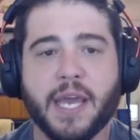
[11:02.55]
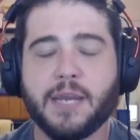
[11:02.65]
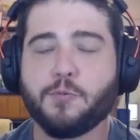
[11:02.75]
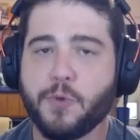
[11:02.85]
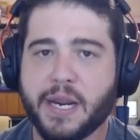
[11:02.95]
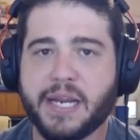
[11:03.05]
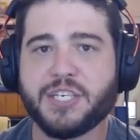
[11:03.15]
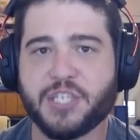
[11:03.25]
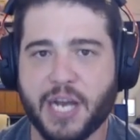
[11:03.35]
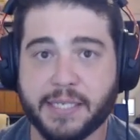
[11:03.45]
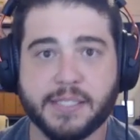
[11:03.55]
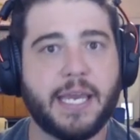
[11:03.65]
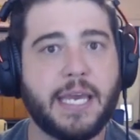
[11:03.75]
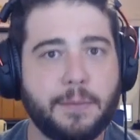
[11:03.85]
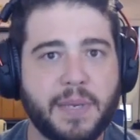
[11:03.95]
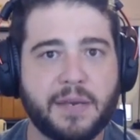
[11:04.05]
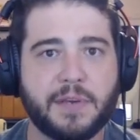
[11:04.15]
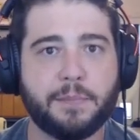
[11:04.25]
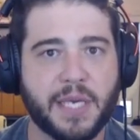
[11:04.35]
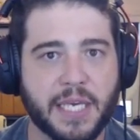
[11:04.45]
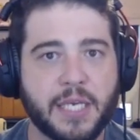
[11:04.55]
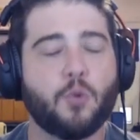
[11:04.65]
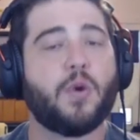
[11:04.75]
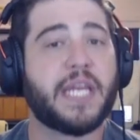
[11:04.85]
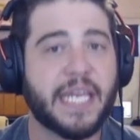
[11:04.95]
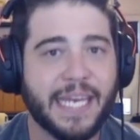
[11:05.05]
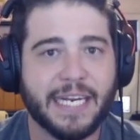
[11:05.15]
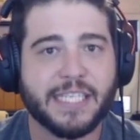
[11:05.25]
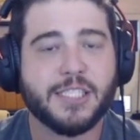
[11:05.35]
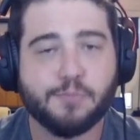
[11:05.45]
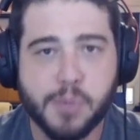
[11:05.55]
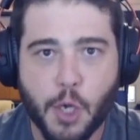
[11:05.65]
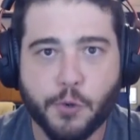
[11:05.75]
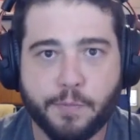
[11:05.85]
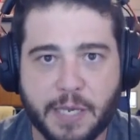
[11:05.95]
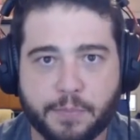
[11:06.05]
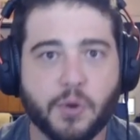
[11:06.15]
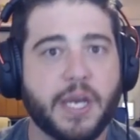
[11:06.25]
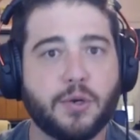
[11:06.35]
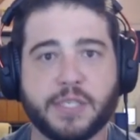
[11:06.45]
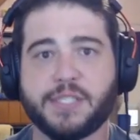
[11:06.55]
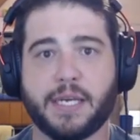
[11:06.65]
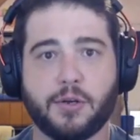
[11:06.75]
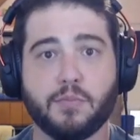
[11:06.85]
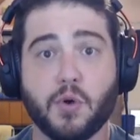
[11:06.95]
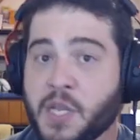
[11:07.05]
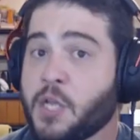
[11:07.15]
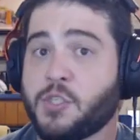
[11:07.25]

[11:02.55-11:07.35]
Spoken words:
He really shines in PvP when he can explode people in a single move.